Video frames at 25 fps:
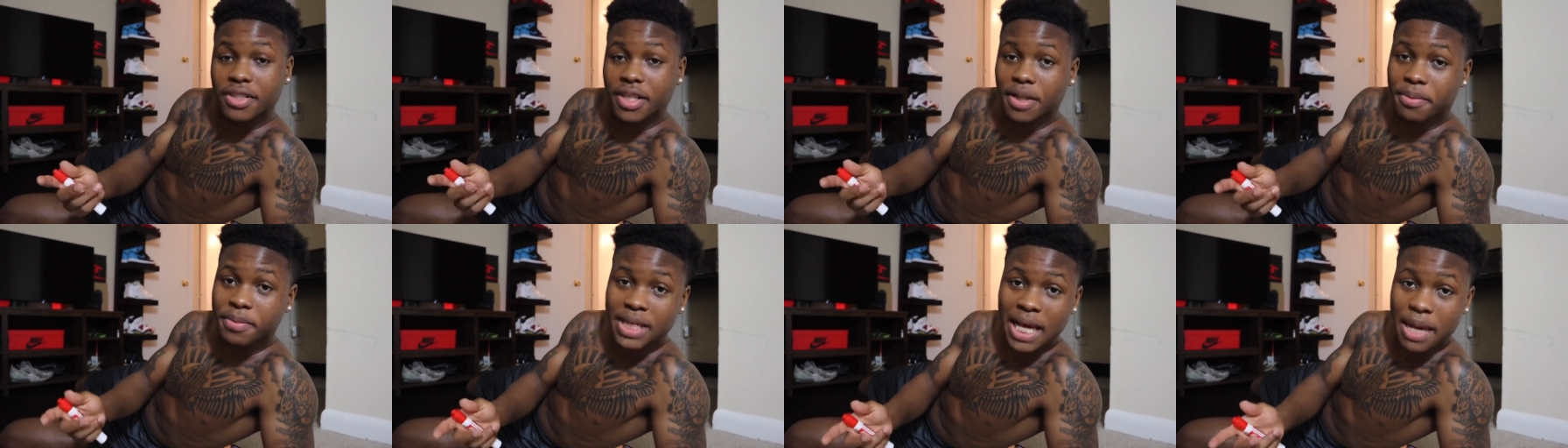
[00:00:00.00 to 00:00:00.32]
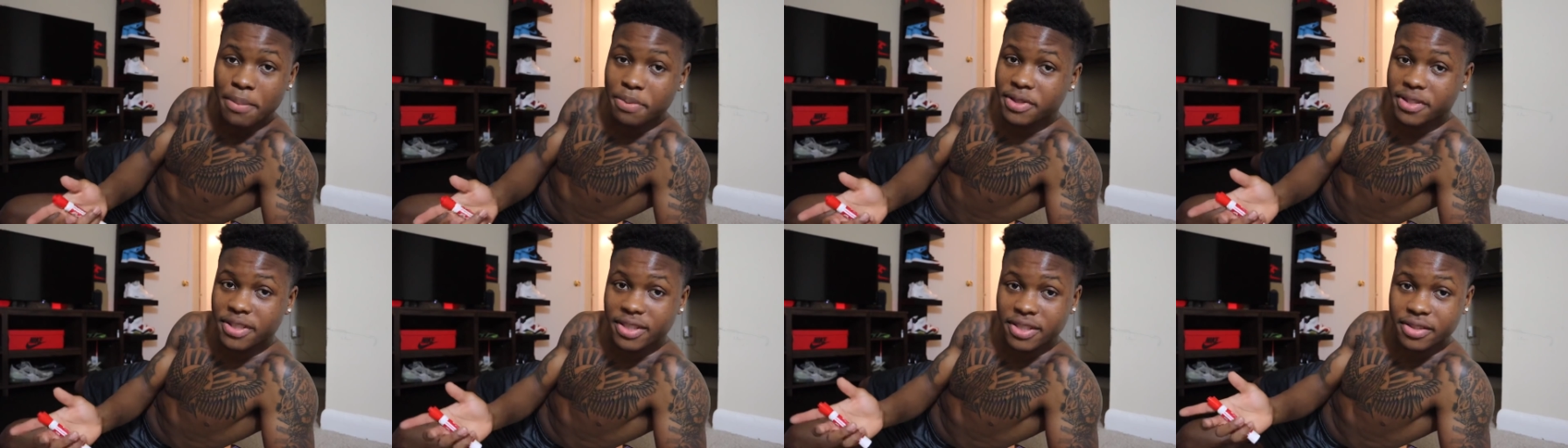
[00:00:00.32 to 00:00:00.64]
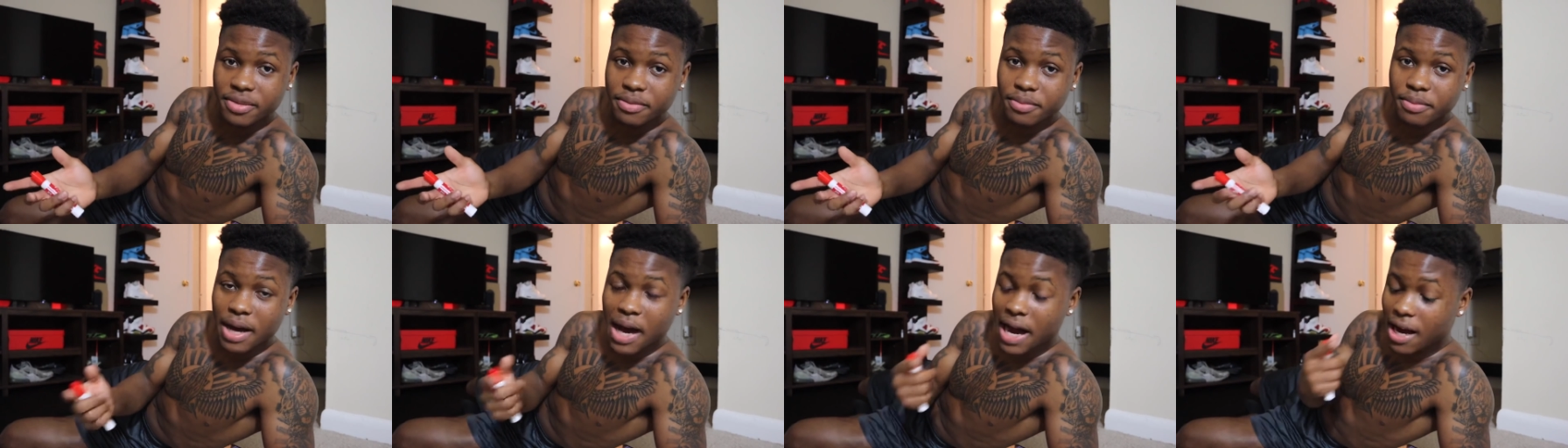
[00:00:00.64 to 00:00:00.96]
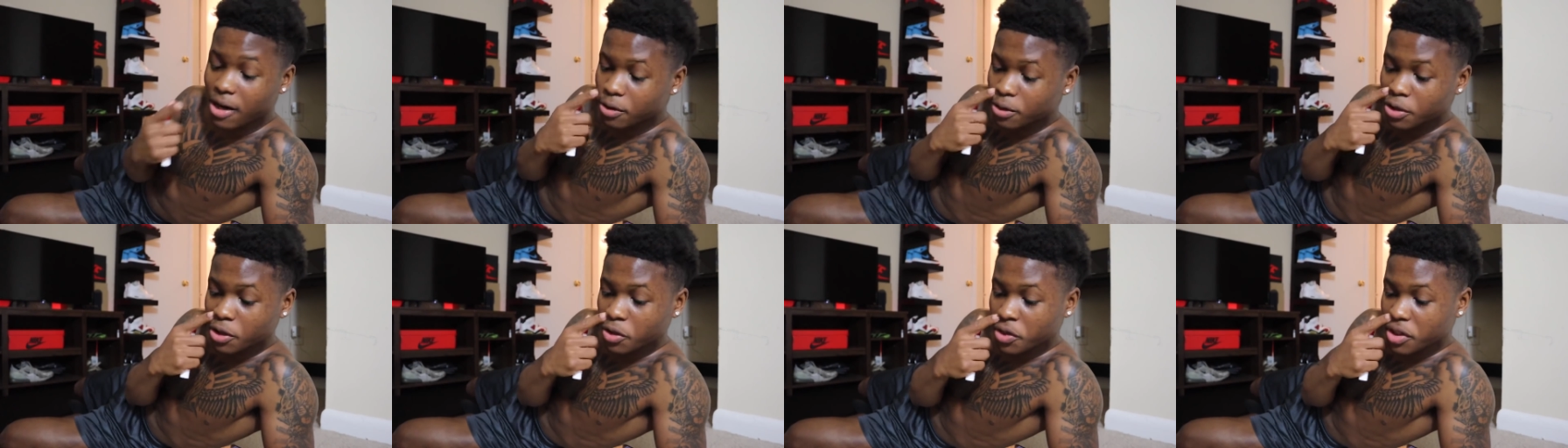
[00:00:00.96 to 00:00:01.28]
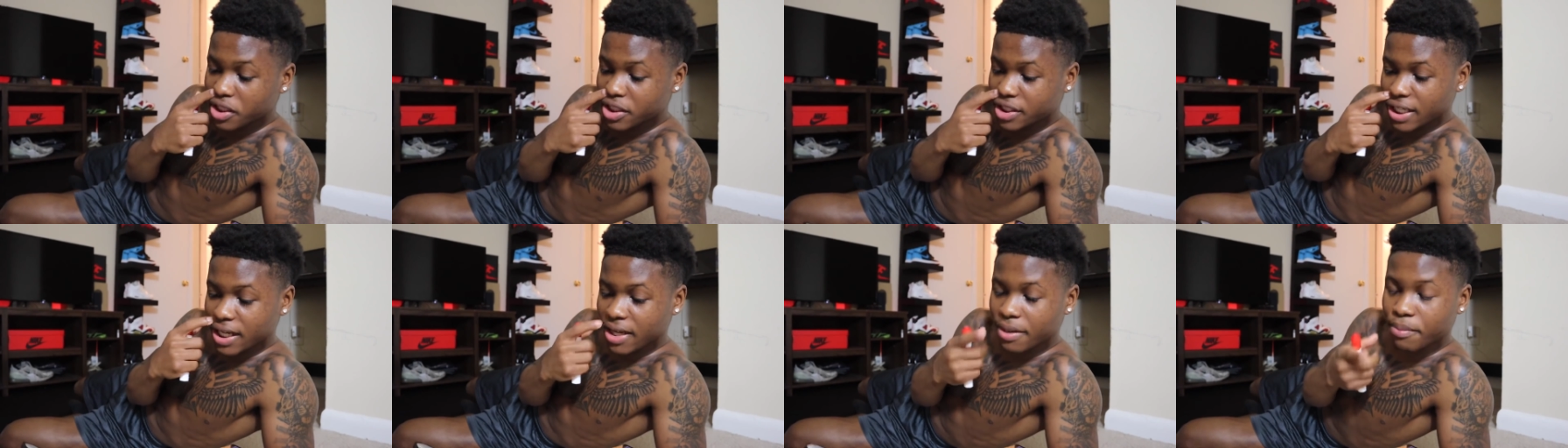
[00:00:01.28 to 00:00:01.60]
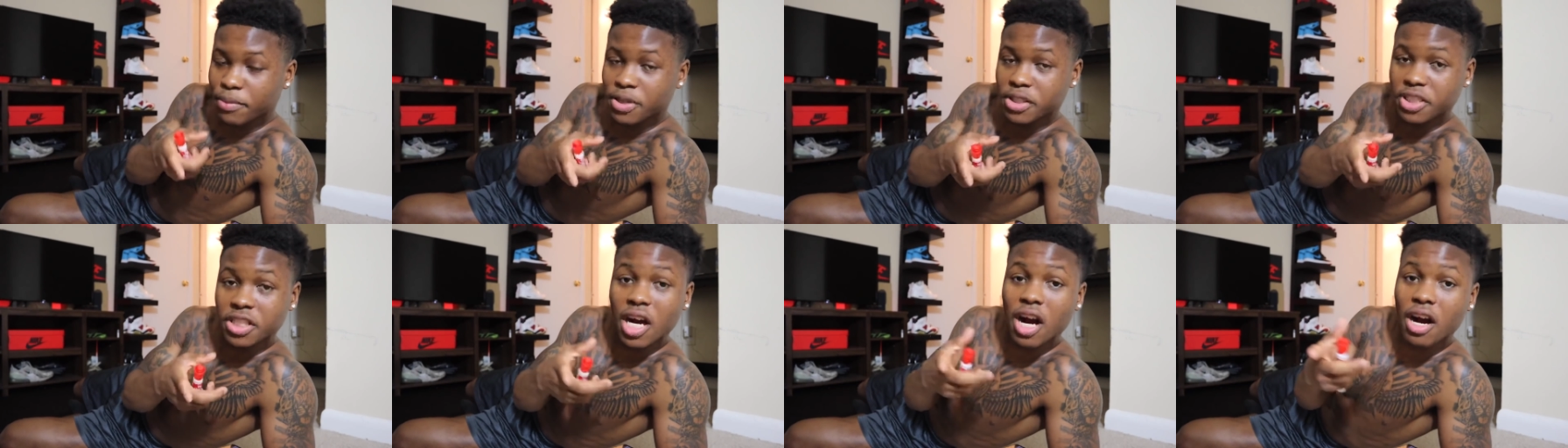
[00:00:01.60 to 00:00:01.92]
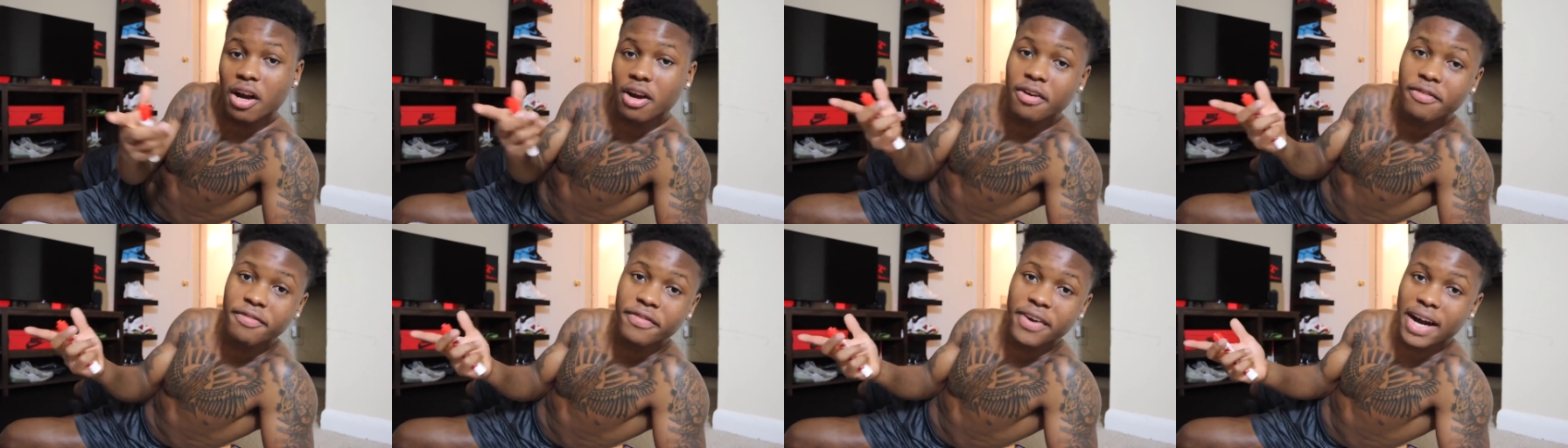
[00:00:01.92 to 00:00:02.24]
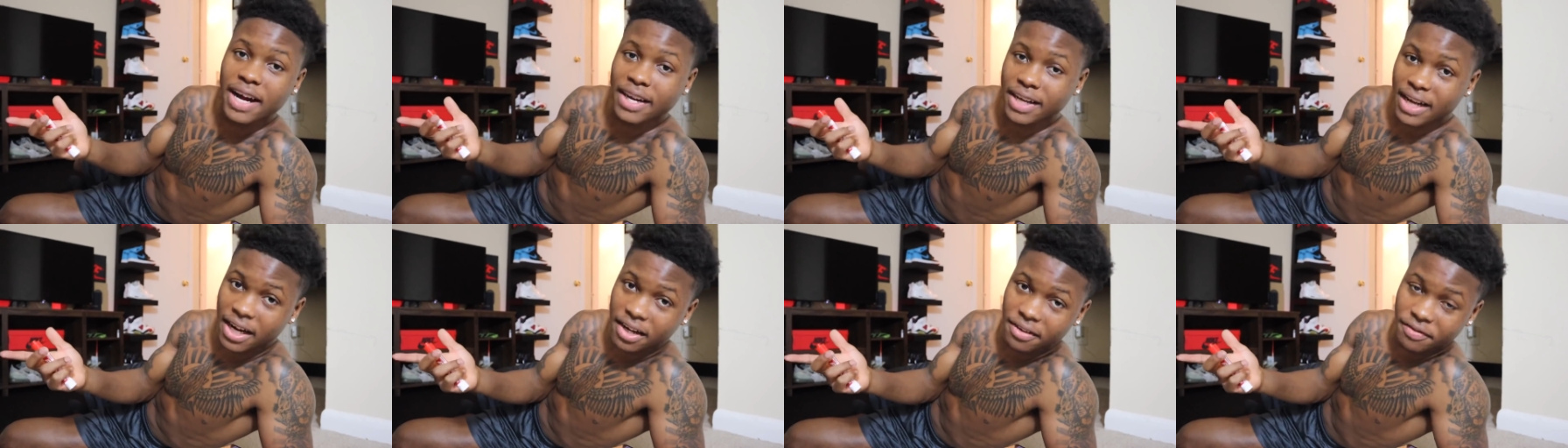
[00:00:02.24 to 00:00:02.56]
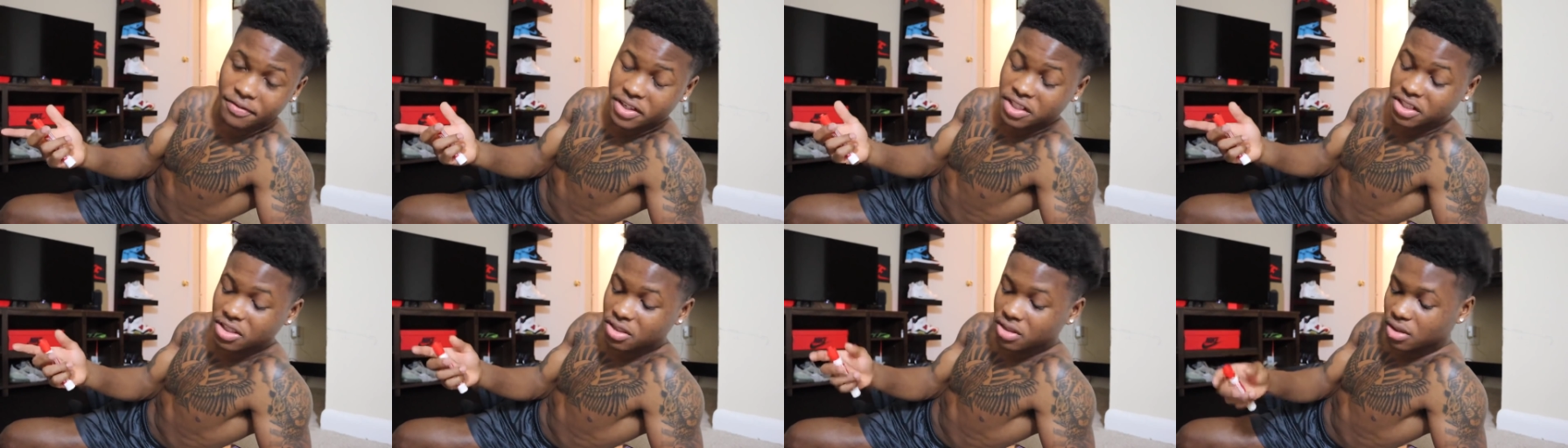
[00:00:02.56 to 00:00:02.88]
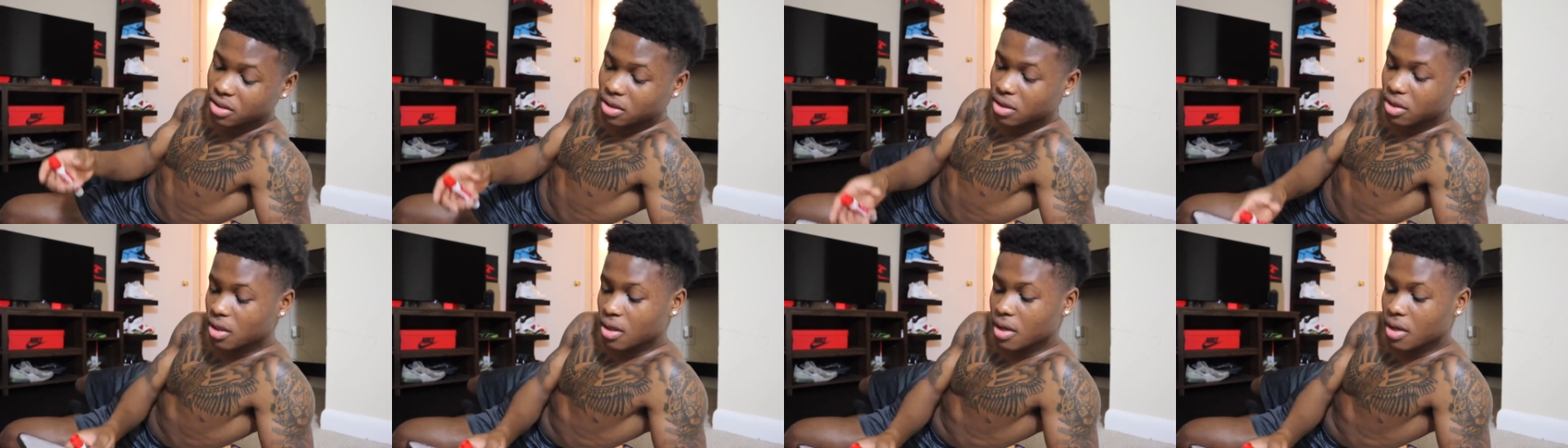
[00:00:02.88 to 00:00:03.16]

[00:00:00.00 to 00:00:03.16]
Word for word: some type of system. I don't know it yet, but y'all gonna find out eventually.